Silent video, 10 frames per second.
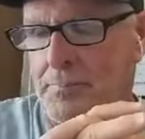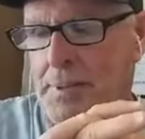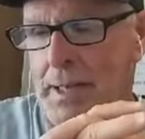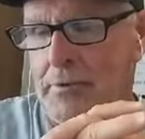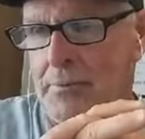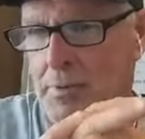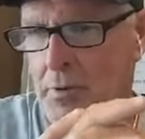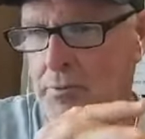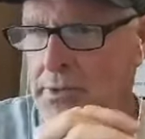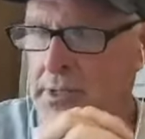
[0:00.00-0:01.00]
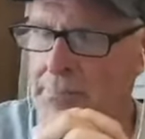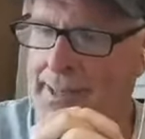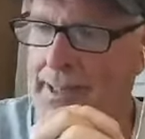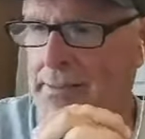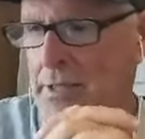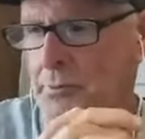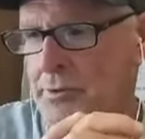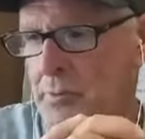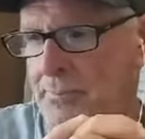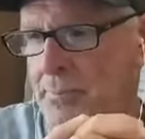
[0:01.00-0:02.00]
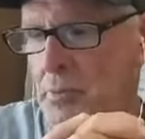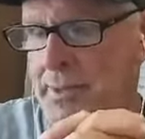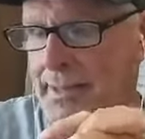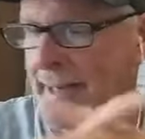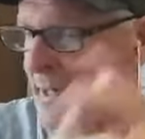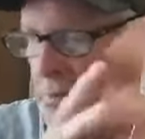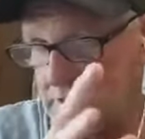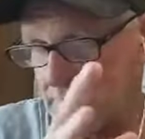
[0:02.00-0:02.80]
pound of protein back then was 1.8, which